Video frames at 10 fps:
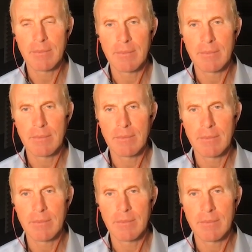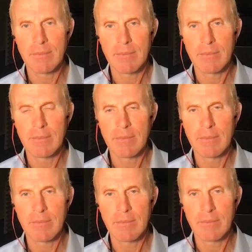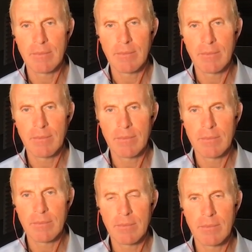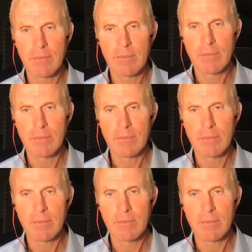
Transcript: (silent)